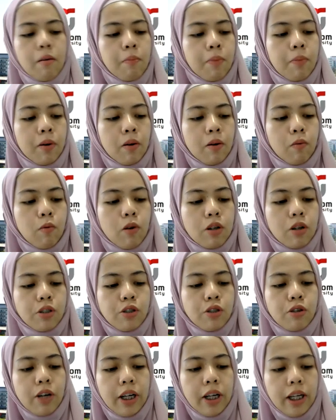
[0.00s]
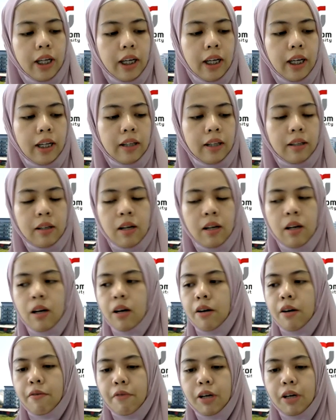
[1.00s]
watering it
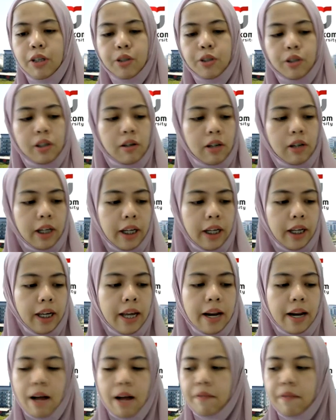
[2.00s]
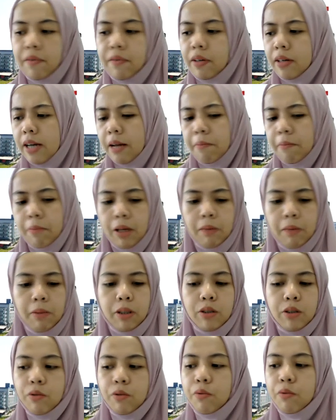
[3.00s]
regularly, and after that
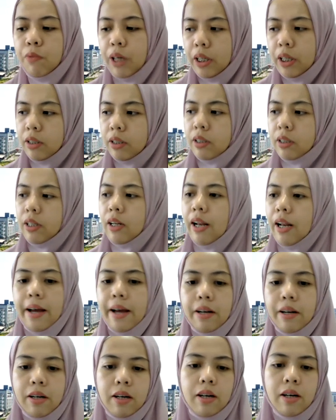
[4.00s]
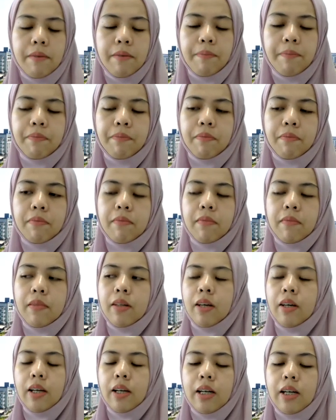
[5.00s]
maybe 2 weeks later
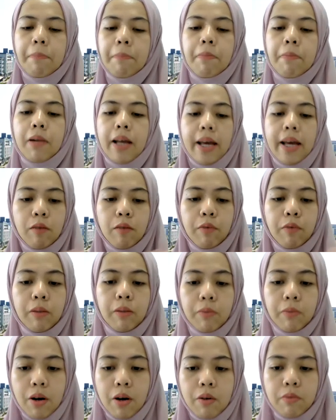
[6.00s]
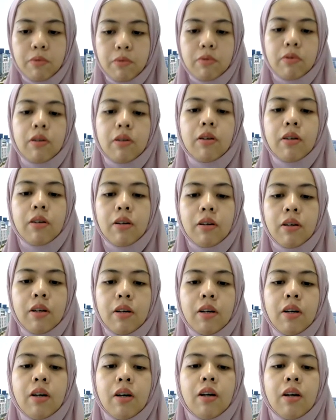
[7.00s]
the plant will grow.
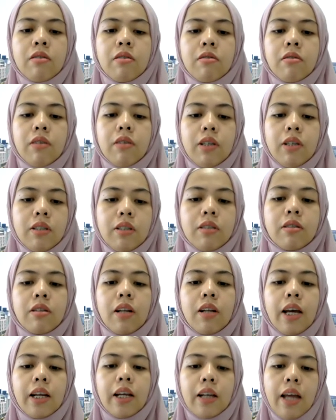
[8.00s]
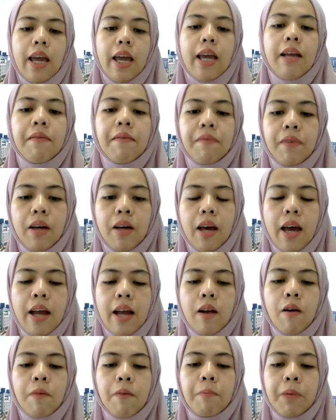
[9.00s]
So it's just like the
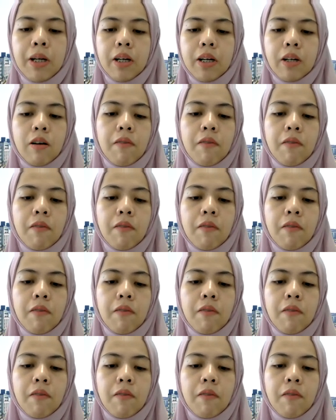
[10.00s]
end of period